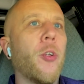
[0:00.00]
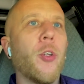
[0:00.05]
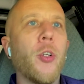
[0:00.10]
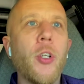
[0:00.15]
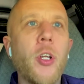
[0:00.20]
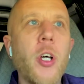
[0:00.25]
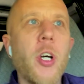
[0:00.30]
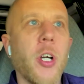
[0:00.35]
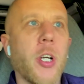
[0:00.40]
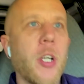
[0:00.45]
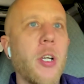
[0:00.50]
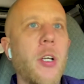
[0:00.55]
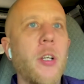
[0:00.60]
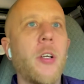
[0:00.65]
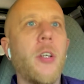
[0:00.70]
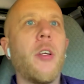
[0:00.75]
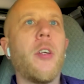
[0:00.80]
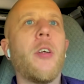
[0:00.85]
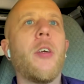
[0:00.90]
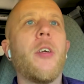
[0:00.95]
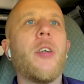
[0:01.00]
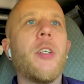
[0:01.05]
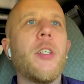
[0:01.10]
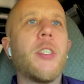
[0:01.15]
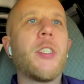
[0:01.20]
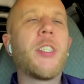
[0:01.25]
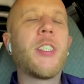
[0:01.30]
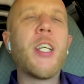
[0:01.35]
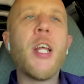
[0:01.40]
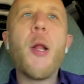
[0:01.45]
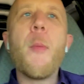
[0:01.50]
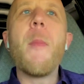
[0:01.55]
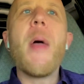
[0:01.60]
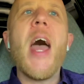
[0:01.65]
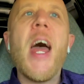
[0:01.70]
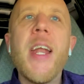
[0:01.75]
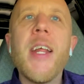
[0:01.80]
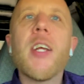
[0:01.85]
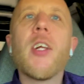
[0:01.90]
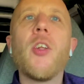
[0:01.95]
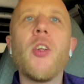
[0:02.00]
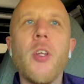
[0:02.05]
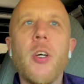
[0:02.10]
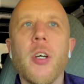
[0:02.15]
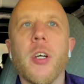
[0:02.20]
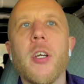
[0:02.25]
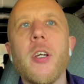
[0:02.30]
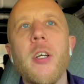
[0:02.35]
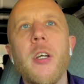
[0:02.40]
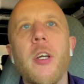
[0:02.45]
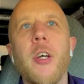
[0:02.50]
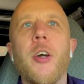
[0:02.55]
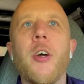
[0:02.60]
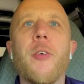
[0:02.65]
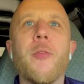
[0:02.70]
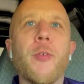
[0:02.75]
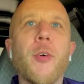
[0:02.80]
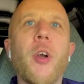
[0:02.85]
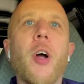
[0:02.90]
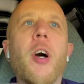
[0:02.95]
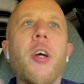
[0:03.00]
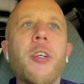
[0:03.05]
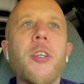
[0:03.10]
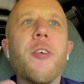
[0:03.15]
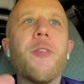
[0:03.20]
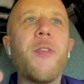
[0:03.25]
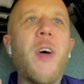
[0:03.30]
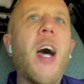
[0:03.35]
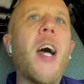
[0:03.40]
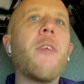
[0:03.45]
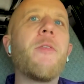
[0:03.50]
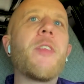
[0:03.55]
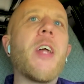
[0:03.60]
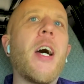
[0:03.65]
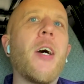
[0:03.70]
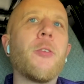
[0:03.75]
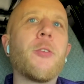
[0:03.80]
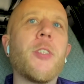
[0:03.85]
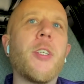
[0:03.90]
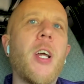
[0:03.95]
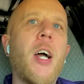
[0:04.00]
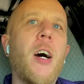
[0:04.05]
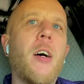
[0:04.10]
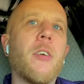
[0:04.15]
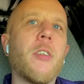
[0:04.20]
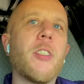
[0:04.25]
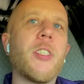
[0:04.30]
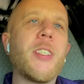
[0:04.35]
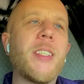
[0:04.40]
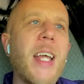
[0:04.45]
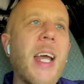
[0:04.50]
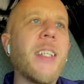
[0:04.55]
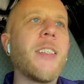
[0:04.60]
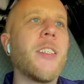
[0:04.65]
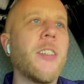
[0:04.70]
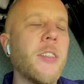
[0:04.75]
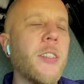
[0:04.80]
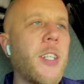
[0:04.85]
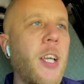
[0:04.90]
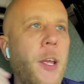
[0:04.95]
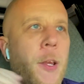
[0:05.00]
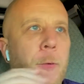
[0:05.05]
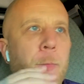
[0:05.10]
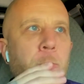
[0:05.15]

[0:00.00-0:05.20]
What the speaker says: look, cinematic look for under $5,000. That's insane.